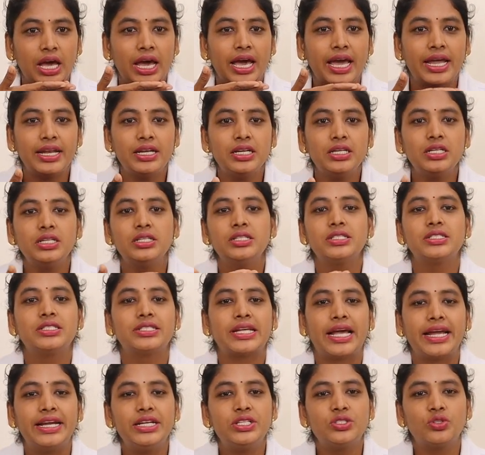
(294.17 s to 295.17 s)
and
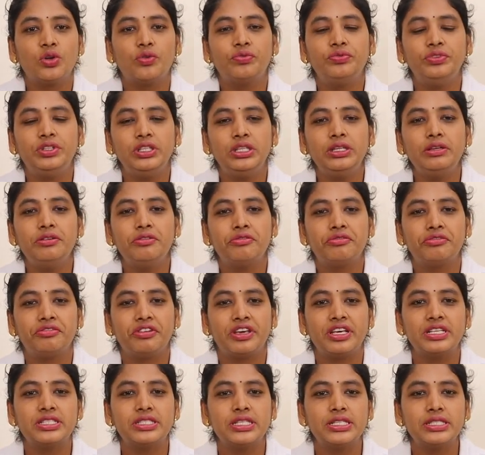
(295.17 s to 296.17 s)
sides of the
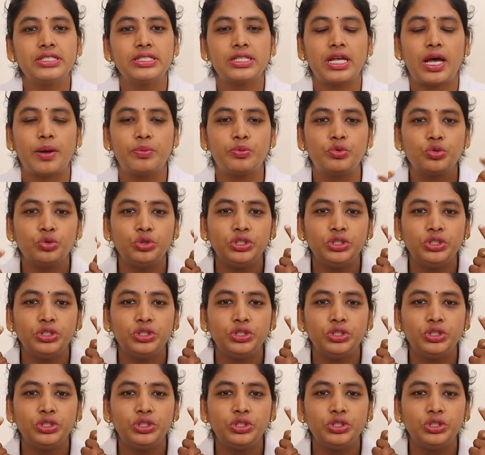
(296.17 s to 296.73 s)
faces up to